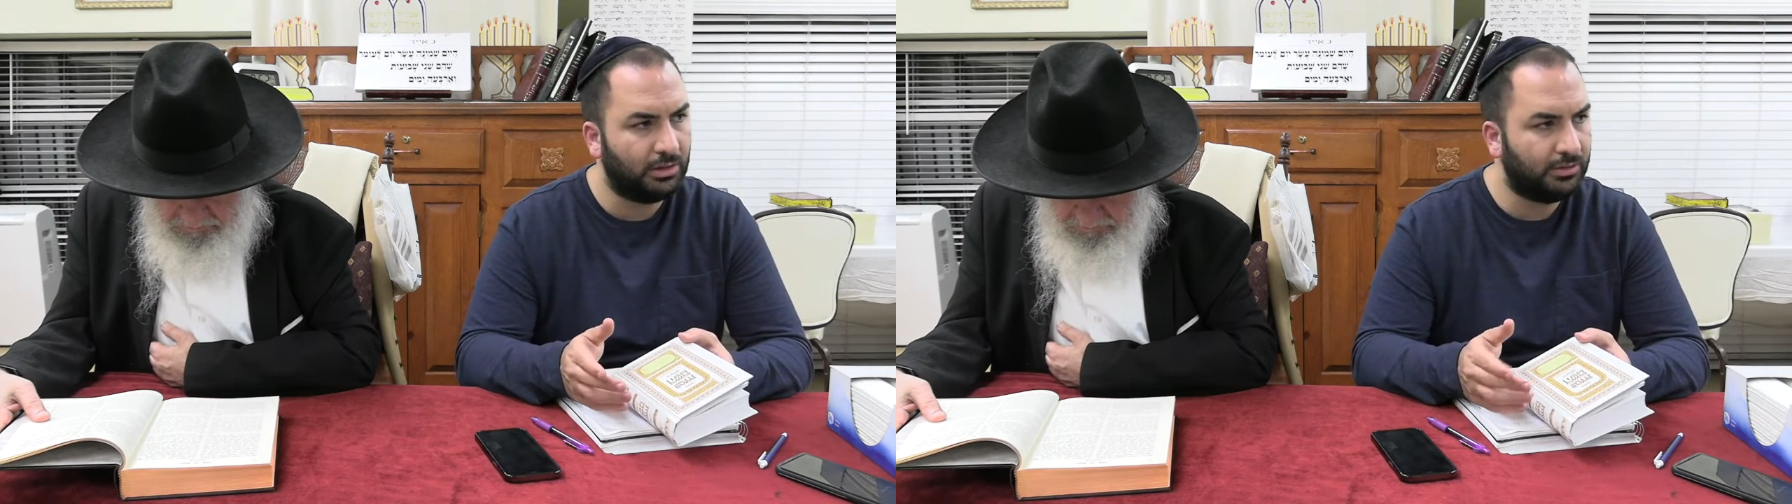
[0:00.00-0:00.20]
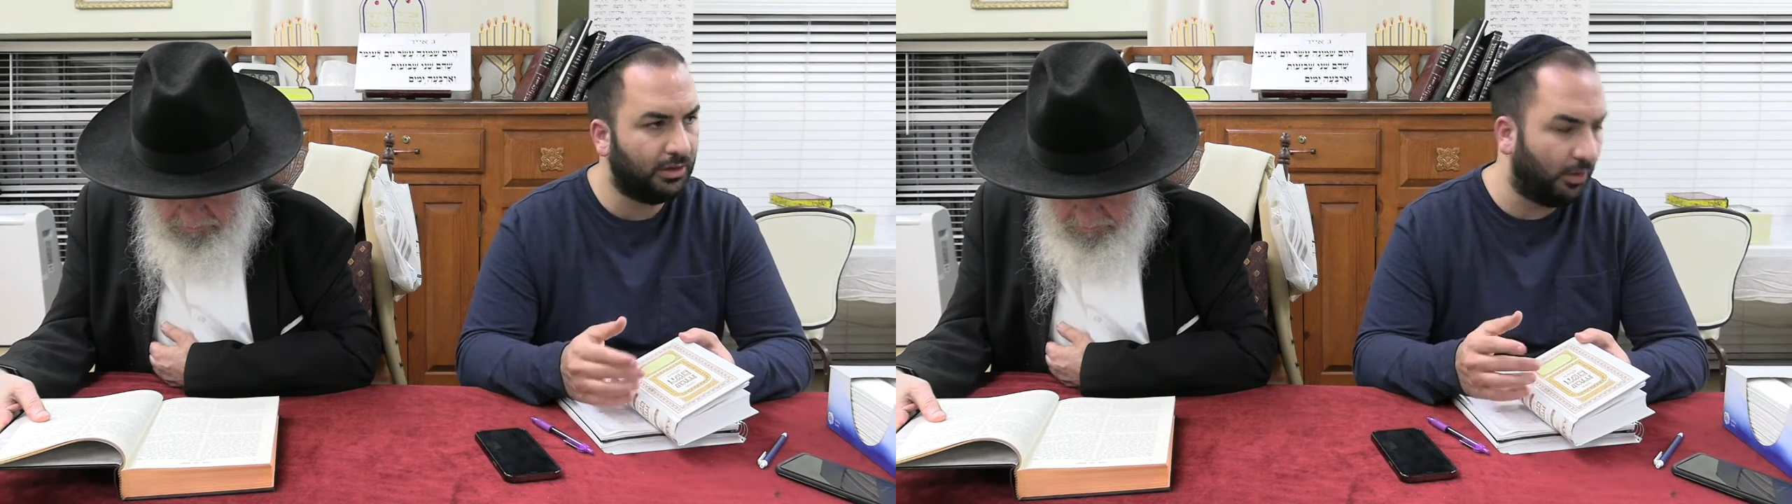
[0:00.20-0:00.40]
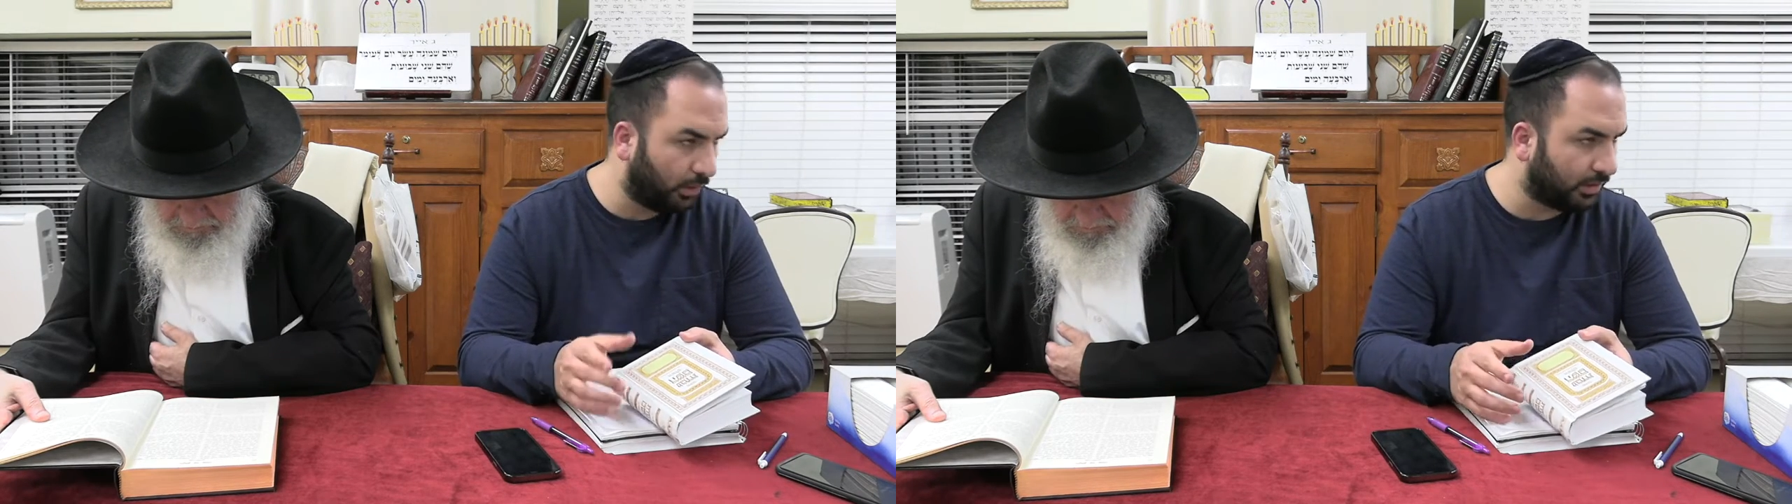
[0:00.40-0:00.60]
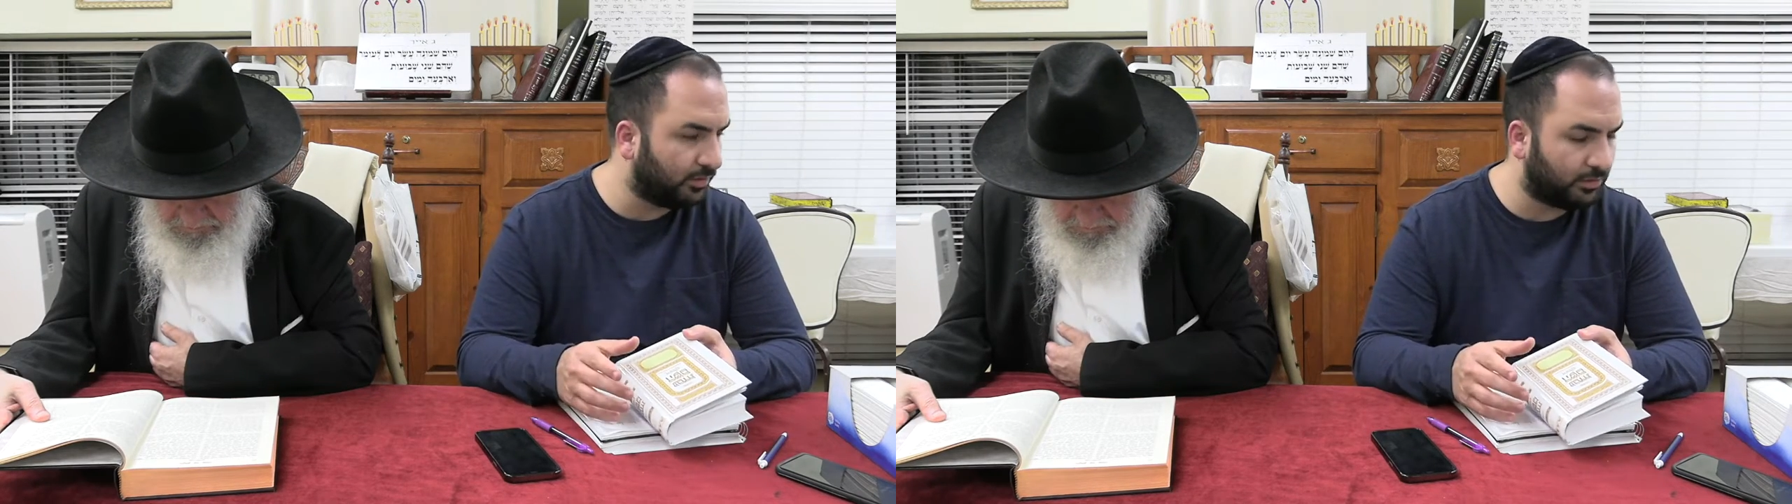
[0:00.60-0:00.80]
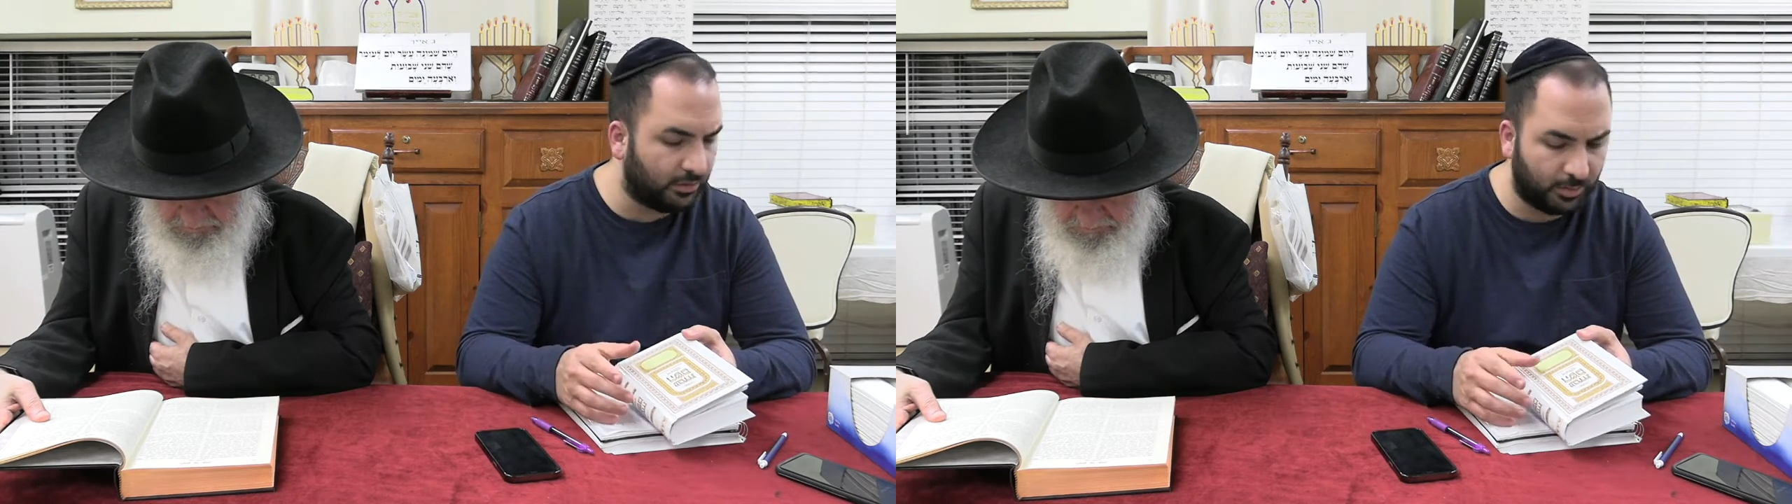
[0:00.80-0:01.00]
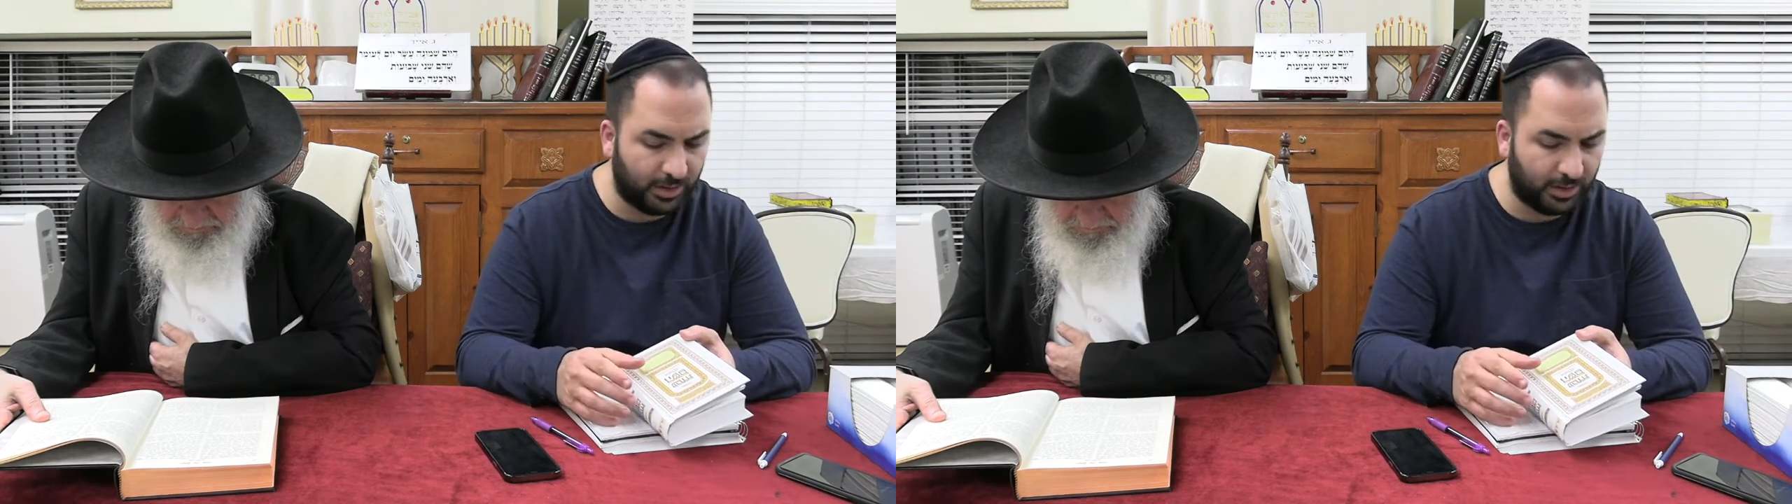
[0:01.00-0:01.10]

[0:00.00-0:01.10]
the organization is